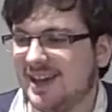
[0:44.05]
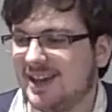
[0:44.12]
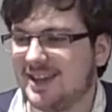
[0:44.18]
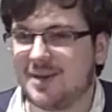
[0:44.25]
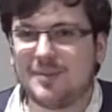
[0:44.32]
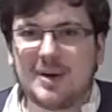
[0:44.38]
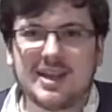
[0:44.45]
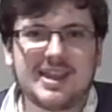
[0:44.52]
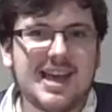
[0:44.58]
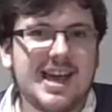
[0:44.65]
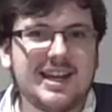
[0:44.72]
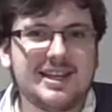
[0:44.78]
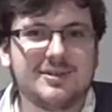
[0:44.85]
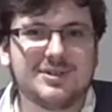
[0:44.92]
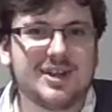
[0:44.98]
and then by the
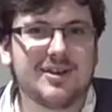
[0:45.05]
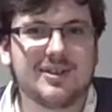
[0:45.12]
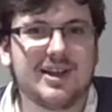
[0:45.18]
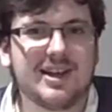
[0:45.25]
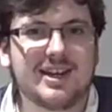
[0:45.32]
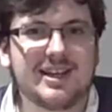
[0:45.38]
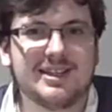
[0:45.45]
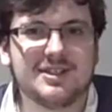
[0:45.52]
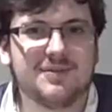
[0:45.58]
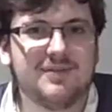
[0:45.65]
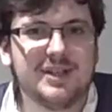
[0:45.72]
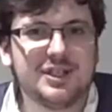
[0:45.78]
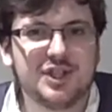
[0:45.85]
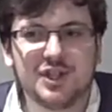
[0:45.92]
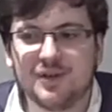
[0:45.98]
end he was outlining his
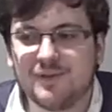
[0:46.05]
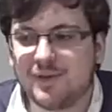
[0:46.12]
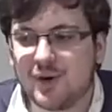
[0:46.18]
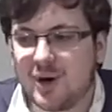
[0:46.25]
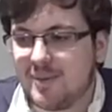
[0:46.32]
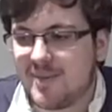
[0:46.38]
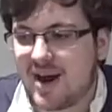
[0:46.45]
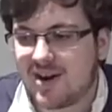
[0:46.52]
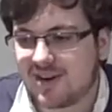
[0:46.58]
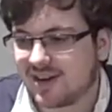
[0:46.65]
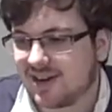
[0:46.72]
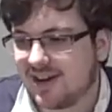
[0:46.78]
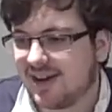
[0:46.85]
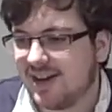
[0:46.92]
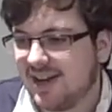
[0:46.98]
vision for
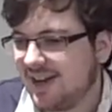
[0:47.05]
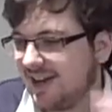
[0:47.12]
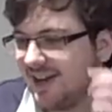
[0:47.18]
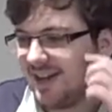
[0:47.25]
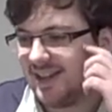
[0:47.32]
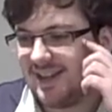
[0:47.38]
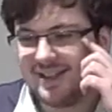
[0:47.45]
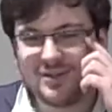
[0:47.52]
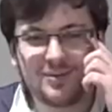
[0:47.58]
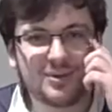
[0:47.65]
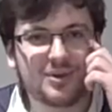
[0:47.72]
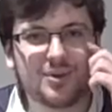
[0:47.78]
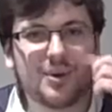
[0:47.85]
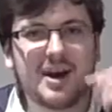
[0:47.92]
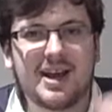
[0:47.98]
America. This was
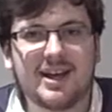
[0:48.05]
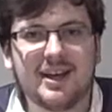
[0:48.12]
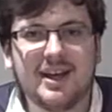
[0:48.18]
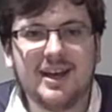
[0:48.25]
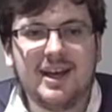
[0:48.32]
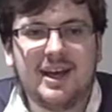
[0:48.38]
great.